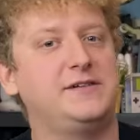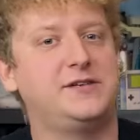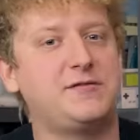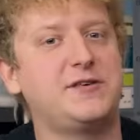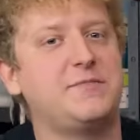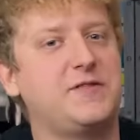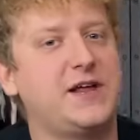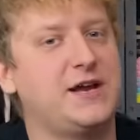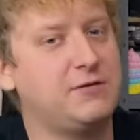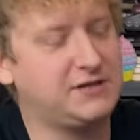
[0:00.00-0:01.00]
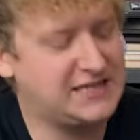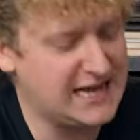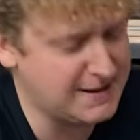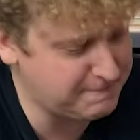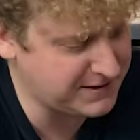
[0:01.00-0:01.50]
do something that I don't
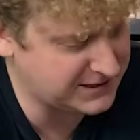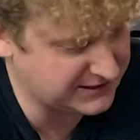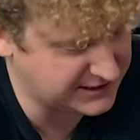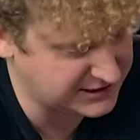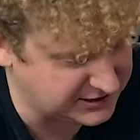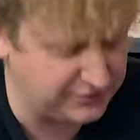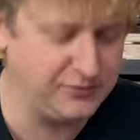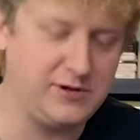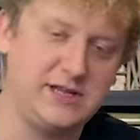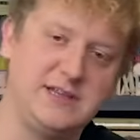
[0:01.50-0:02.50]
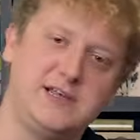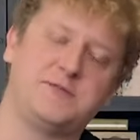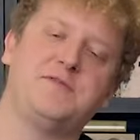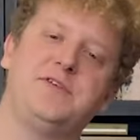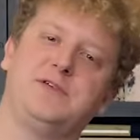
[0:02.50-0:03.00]
typically do in these
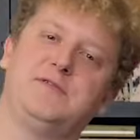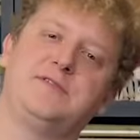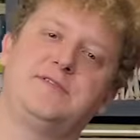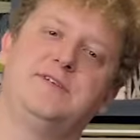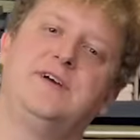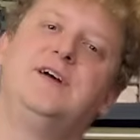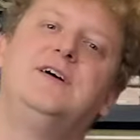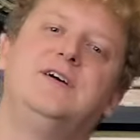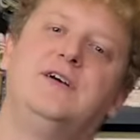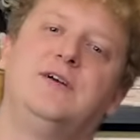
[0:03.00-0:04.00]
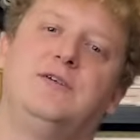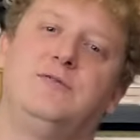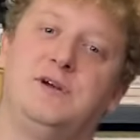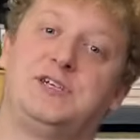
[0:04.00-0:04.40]
reviews, which